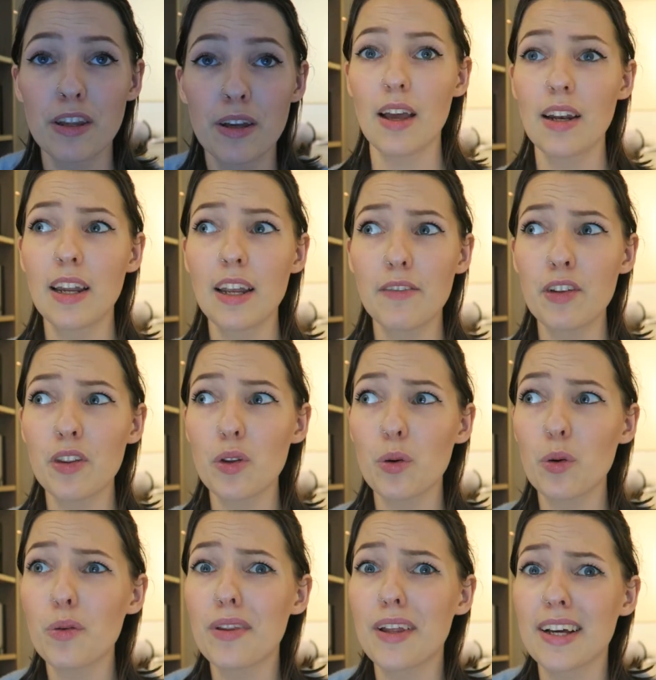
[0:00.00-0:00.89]
And even
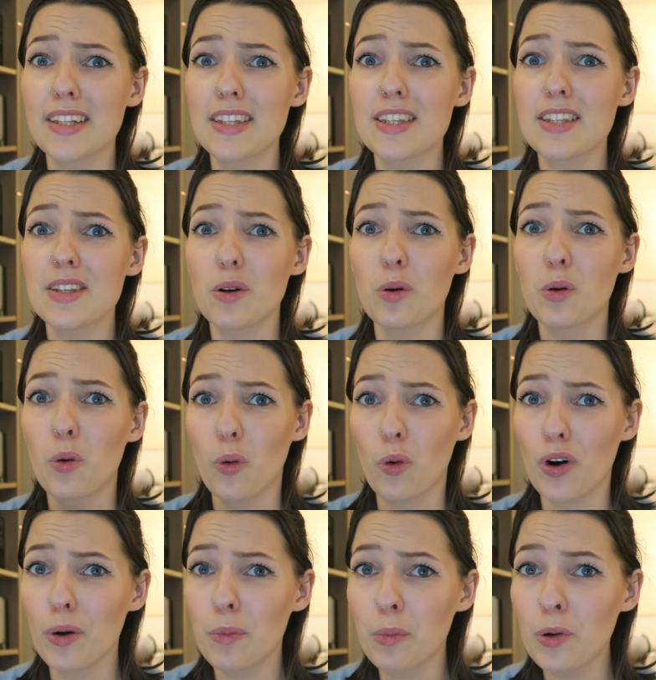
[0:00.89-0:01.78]
though that's
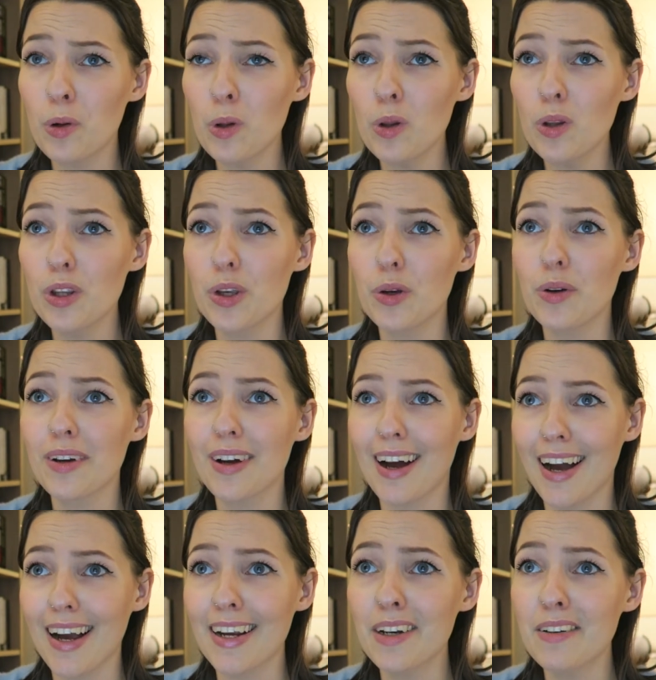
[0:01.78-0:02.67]
horrible, you
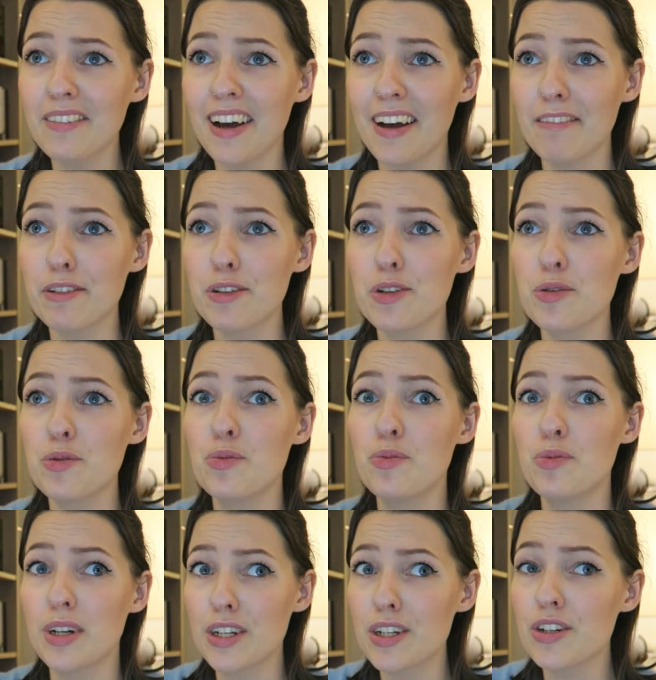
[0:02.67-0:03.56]
kind of have to
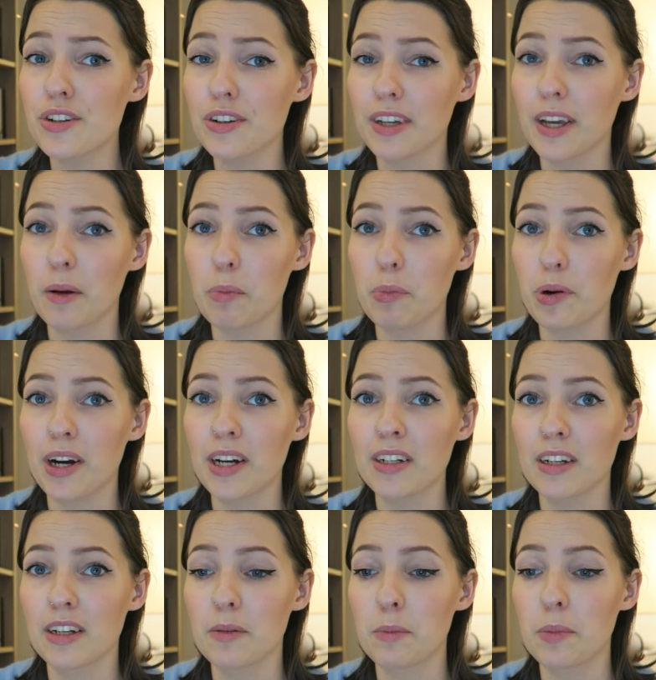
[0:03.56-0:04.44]
wish to get
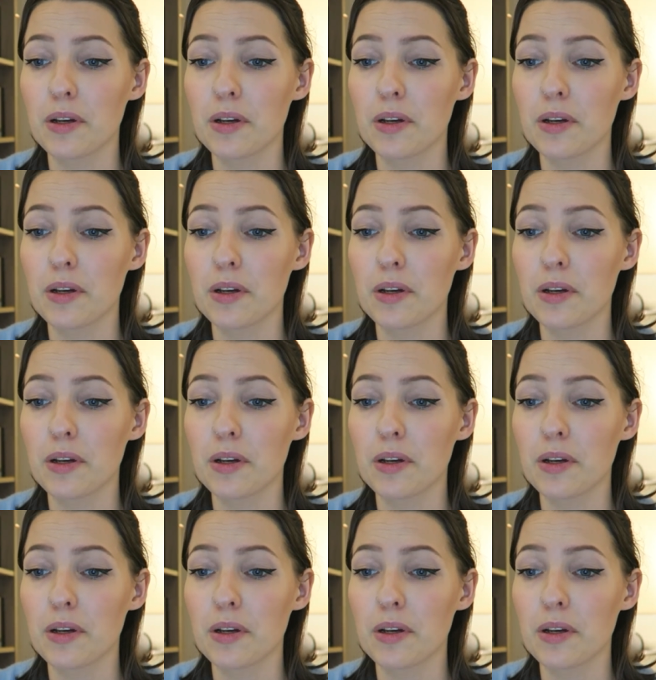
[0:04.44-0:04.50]
pregnant,